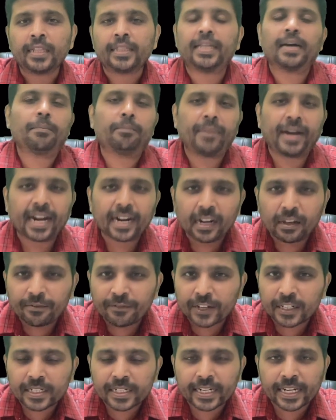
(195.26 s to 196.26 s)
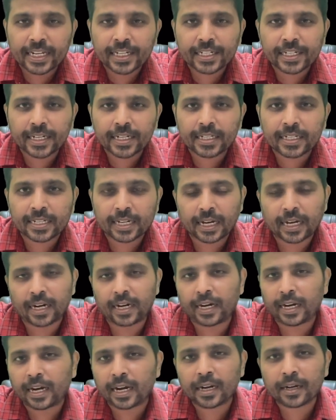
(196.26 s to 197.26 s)
the manifestations are
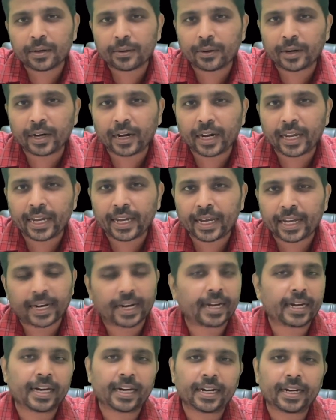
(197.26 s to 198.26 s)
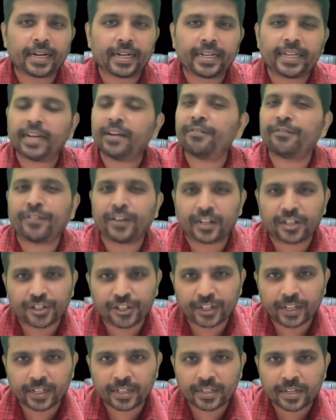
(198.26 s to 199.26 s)
not only recurrent
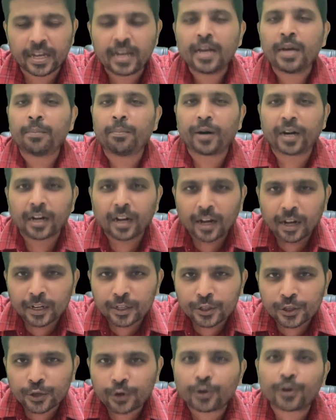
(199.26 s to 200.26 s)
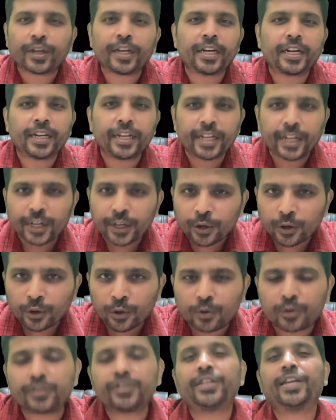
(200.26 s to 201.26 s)
infections but also it
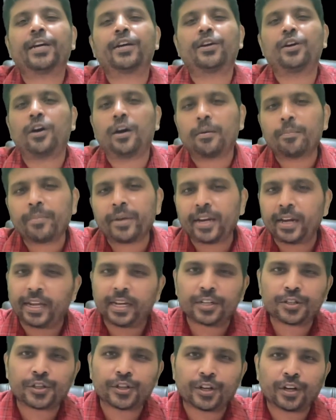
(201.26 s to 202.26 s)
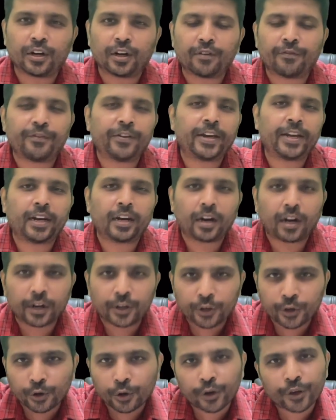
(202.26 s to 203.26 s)
includes a combination of an
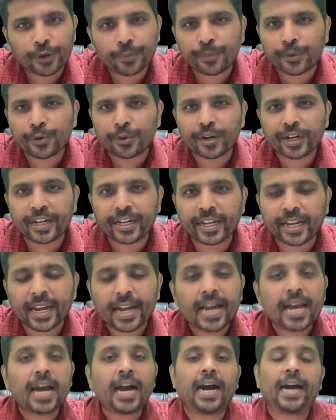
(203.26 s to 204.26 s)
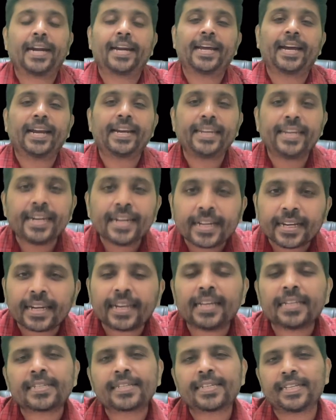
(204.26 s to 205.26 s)
autoimmunity and an
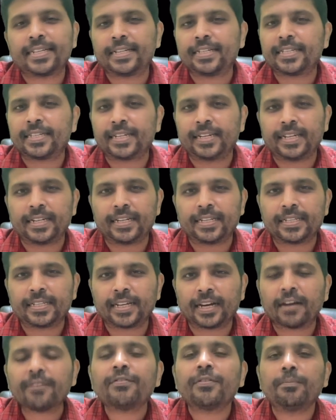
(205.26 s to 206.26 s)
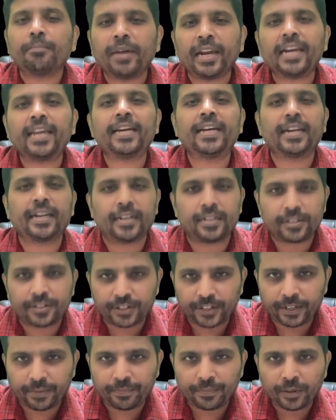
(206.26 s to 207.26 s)
increased incidence of
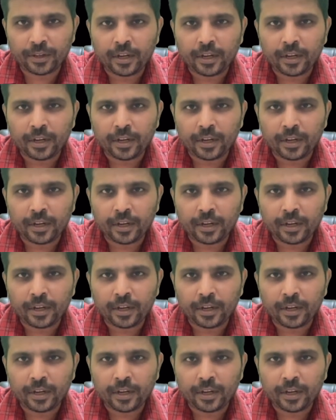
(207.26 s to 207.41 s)
malignancy.